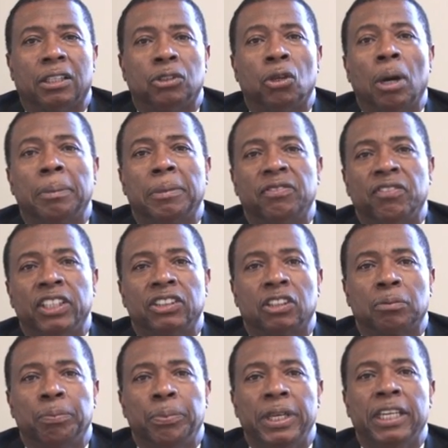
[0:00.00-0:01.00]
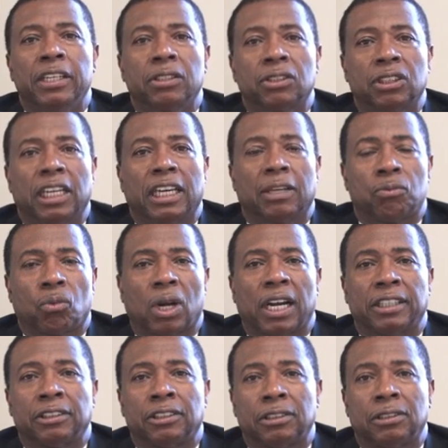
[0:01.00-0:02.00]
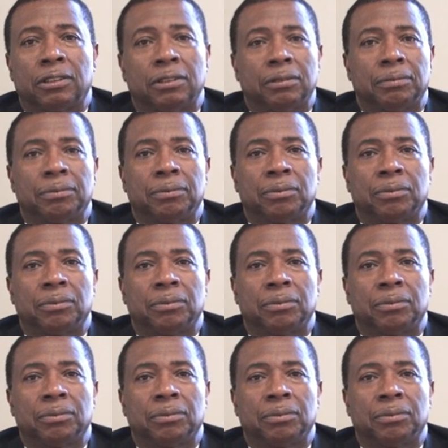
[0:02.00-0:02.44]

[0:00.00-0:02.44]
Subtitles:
Norma Vincent Peale said once,